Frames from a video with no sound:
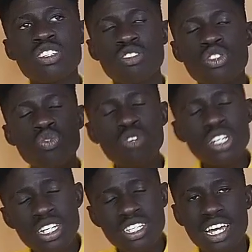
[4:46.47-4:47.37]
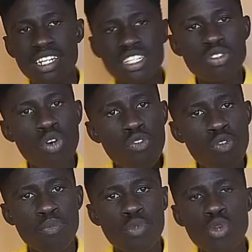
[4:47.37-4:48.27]
in three D design, just go for
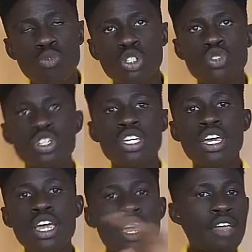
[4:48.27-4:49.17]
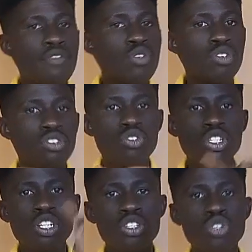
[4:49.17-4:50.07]
Buildbox three D. If you're
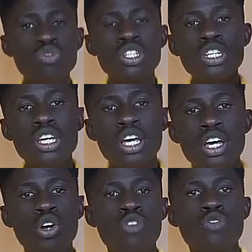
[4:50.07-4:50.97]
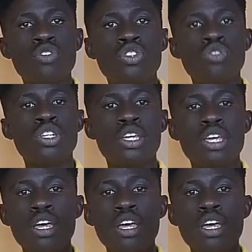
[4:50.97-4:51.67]
interested in two D, Work on T V.